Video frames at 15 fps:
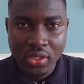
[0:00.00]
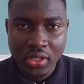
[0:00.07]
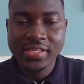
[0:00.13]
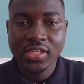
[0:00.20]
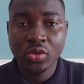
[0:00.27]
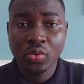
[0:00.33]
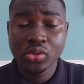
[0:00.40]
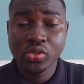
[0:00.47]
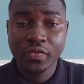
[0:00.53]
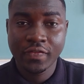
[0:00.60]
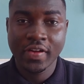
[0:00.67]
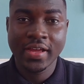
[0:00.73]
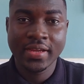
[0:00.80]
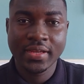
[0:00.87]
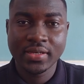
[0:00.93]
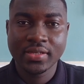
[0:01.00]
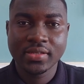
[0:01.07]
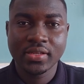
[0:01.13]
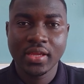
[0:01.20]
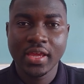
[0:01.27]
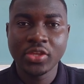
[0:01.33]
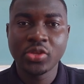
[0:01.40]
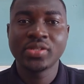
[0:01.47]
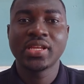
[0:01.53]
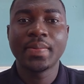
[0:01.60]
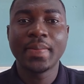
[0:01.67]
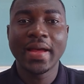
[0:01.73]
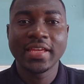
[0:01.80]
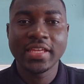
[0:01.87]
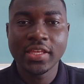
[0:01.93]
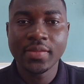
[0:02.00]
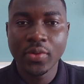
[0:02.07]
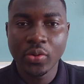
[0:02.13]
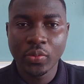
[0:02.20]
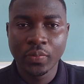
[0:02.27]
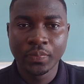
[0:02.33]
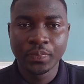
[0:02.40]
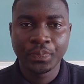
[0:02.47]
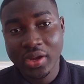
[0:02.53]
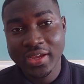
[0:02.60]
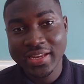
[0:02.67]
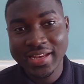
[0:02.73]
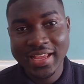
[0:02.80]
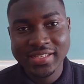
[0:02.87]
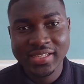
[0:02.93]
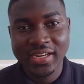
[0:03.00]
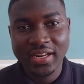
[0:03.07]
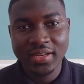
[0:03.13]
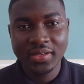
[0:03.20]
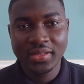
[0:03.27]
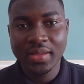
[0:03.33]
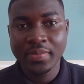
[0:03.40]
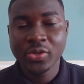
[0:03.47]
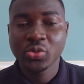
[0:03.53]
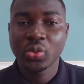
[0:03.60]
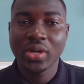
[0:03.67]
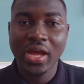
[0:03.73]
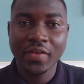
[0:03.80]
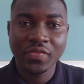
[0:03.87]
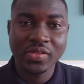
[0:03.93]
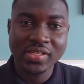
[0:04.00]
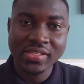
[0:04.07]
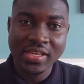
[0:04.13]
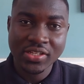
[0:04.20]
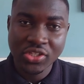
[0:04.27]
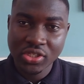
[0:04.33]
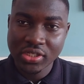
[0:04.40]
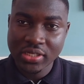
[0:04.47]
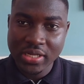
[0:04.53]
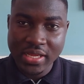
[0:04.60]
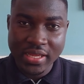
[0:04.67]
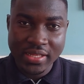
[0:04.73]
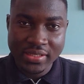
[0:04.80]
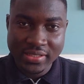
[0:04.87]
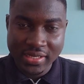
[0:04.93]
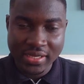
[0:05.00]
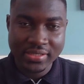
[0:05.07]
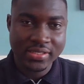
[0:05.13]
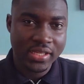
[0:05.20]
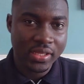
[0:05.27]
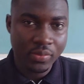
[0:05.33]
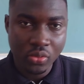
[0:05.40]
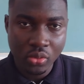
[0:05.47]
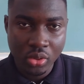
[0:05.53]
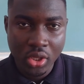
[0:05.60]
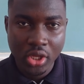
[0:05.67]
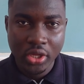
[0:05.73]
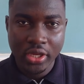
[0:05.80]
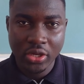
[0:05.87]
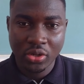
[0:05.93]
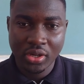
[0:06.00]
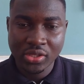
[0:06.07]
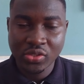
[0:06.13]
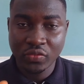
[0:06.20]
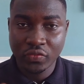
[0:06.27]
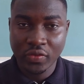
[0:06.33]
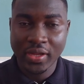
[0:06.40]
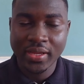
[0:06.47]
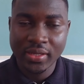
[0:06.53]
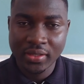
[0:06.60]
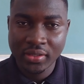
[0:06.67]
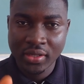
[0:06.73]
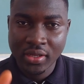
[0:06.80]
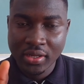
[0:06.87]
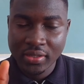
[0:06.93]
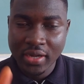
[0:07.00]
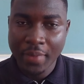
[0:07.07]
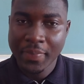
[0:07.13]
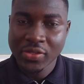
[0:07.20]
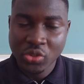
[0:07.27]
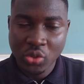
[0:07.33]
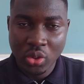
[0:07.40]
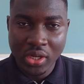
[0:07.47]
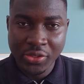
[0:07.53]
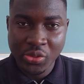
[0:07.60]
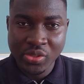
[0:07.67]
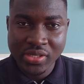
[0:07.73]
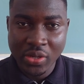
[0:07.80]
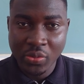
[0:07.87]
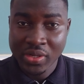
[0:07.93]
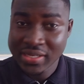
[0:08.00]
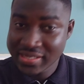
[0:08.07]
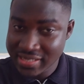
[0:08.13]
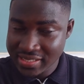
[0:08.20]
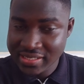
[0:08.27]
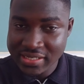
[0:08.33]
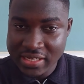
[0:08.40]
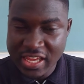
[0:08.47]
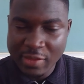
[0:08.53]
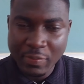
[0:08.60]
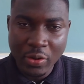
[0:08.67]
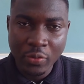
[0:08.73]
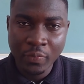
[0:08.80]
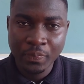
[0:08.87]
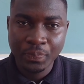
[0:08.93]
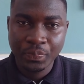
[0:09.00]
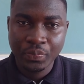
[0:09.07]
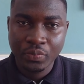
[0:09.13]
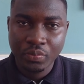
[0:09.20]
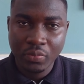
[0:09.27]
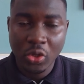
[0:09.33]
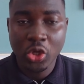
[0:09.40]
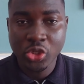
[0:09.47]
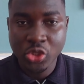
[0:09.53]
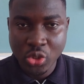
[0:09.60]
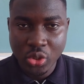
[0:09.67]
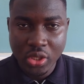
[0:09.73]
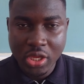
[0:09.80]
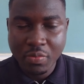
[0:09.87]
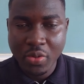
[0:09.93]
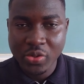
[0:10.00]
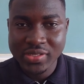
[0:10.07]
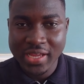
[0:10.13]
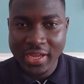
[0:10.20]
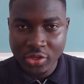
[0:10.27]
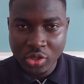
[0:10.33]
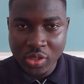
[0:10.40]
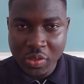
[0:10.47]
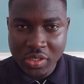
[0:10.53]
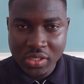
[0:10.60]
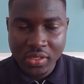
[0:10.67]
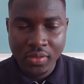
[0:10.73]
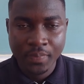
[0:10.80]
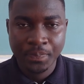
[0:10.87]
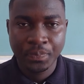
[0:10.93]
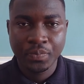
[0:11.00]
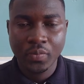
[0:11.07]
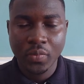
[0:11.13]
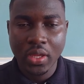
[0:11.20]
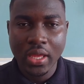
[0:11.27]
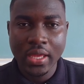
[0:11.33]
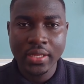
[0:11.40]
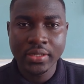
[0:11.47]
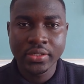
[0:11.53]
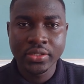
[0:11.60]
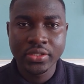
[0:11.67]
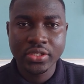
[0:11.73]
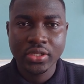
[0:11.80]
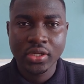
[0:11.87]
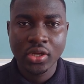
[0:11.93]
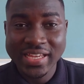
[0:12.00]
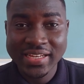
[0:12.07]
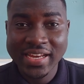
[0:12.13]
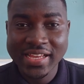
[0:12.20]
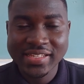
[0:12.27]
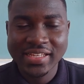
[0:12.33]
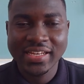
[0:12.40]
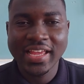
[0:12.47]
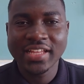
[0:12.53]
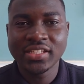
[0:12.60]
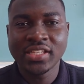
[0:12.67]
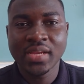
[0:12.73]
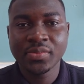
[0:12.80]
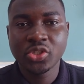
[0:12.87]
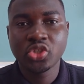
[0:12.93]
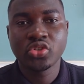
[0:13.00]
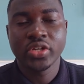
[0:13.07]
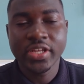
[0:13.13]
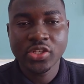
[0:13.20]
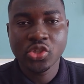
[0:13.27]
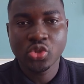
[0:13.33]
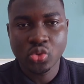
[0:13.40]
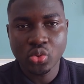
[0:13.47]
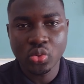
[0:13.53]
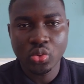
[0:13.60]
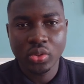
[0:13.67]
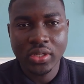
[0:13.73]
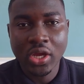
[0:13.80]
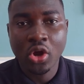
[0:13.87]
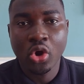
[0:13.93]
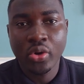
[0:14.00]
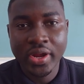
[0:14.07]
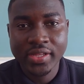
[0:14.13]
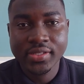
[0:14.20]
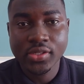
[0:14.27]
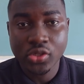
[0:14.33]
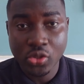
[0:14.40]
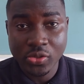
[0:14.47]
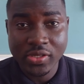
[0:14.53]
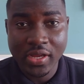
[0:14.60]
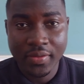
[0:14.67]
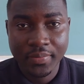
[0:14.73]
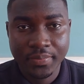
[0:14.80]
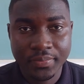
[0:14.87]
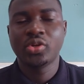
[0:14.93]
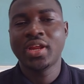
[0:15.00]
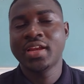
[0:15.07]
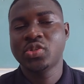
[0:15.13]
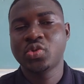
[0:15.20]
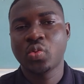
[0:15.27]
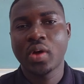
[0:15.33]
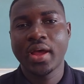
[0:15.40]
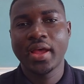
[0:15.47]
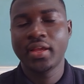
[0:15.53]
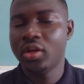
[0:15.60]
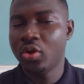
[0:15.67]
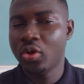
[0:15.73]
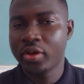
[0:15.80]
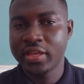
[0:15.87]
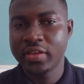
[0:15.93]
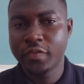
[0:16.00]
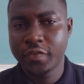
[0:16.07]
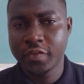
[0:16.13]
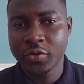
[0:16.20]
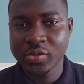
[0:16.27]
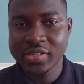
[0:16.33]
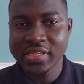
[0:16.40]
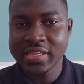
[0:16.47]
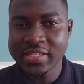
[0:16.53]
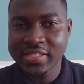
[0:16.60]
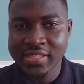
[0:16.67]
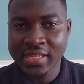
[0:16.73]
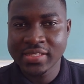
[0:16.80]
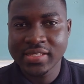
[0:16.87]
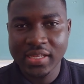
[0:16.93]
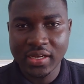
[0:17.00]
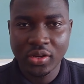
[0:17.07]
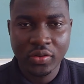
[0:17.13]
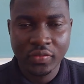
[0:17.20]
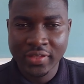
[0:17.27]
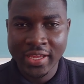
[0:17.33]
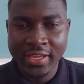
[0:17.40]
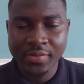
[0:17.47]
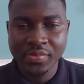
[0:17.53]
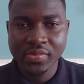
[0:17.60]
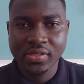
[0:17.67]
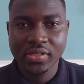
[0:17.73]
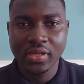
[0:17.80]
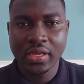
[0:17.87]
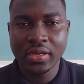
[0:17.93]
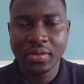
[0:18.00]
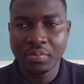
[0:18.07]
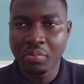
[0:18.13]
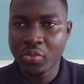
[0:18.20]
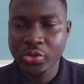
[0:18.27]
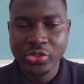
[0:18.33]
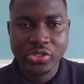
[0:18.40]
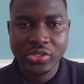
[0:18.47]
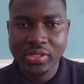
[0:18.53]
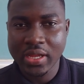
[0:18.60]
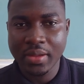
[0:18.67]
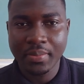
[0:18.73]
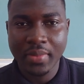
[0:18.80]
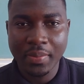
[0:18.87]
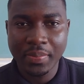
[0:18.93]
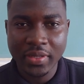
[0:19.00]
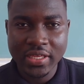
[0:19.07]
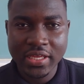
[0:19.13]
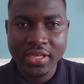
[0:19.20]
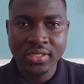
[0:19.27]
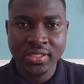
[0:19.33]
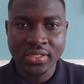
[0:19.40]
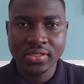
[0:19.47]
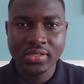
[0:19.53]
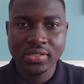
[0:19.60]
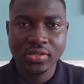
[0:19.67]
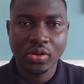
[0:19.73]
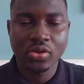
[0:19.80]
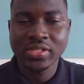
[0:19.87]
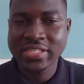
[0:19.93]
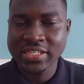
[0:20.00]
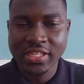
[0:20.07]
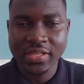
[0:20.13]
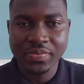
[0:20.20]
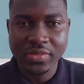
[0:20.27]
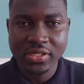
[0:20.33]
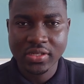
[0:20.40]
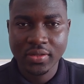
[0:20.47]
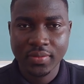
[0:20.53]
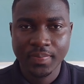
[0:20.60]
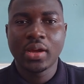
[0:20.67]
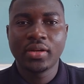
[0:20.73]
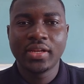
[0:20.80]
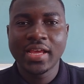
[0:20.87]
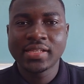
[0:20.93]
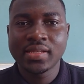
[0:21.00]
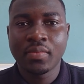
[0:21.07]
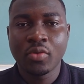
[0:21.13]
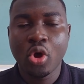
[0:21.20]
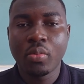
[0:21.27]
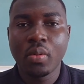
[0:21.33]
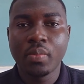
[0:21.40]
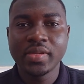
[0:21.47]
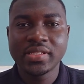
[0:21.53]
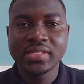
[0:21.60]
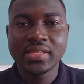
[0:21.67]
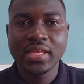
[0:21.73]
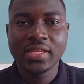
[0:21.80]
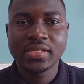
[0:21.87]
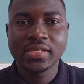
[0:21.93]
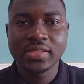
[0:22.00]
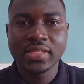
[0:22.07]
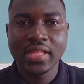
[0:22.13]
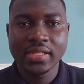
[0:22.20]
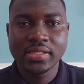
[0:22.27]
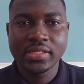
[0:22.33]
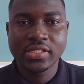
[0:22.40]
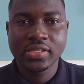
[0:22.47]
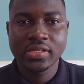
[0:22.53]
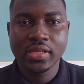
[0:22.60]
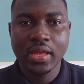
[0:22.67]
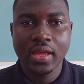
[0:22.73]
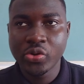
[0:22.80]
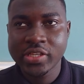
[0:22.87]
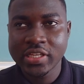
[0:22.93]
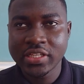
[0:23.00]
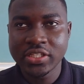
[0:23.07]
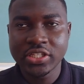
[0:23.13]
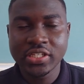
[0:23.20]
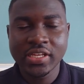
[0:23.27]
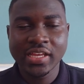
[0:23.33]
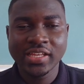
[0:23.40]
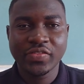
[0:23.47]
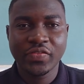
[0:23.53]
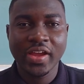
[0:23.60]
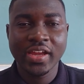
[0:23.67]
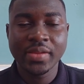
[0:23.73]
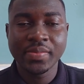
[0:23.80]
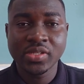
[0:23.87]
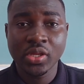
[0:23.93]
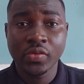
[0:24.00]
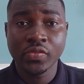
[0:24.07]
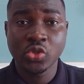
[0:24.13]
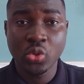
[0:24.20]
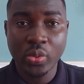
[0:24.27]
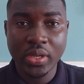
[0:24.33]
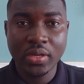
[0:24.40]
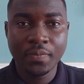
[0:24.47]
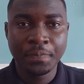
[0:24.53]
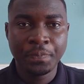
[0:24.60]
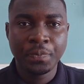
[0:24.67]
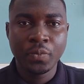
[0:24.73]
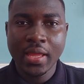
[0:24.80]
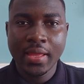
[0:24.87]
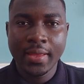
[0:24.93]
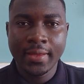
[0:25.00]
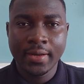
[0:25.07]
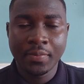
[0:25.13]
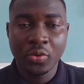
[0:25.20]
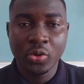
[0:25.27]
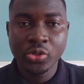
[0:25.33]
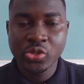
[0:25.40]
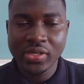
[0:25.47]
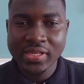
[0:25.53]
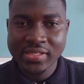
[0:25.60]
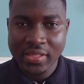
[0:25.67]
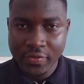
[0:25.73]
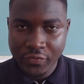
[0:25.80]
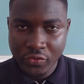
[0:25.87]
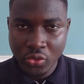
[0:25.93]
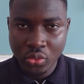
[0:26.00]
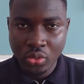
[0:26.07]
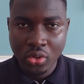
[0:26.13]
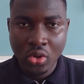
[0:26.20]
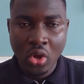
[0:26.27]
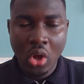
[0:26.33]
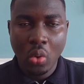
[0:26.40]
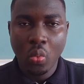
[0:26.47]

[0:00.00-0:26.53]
Let's say you want to find a user by email. Without indexing, the database would have to search the entire table in order to find that particular user with a certain email, because emails are unique. And with indexing, it jumps straight to the correct user. So that is why login fails instant a lot of times in most applications or systems. Now, there are some common mistakes that most engineers find themselves doing, and I'm going to list a few.